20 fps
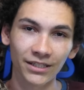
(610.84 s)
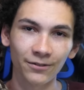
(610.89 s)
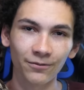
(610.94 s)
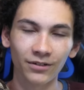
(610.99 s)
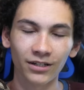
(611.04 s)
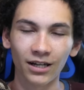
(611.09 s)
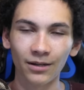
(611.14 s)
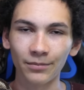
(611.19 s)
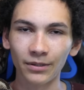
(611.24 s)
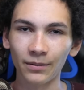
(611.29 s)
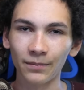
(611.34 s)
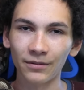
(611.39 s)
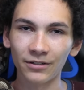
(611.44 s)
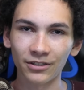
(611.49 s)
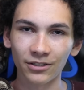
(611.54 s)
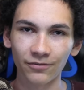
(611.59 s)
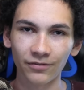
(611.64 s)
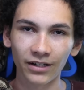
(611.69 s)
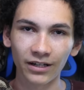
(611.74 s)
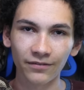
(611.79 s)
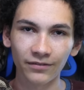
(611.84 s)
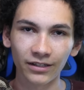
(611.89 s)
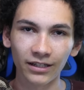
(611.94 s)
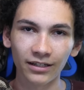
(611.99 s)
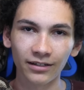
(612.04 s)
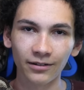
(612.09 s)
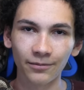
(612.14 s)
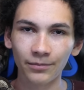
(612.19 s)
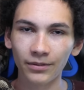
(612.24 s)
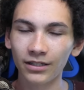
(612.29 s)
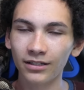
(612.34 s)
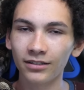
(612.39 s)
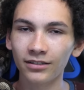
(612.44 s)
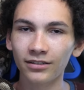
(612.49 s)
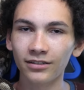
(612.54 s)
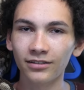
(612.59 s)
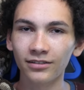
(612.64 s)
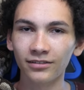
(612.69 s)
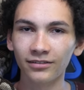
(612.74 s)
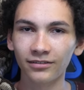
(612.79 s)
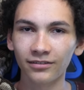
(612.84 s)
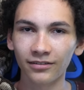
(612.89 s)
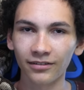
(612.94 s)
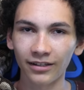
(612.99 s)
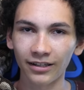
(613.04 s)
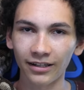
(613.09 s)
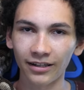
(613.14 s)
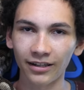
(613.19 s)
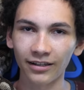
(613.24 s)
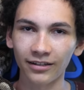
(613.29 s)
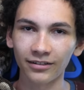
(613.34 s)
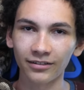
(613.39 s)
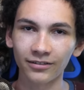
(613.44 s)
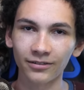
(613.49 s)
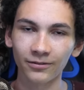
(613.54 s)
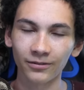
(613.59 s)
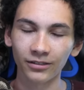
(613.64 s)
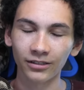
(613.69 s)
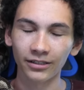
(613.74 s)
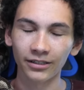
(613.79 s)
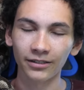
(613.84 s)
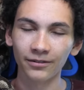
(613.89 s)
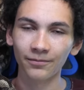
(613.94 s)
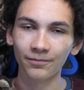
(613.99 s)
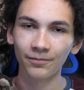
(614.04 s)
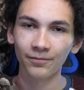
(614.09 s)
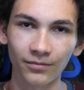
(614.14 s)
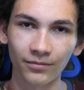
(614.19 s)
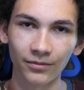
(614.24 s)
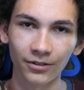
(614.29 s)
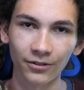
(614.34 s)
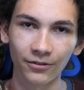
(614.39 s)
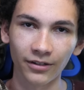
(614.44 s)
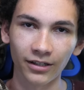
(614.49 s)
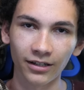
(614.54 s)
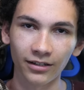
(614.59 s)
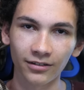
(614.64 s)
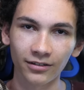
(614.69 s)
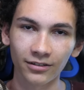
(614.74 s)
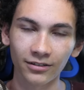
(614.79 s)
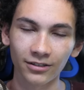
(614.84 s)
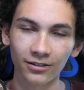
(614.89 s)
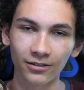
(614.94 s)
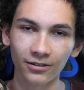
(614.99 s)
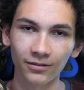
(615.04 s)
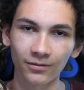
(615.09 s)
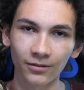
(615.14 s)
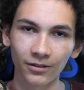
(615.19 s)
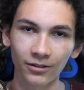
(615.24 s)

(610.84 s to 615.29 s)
she would not be able to survive that because they can't really do that because they're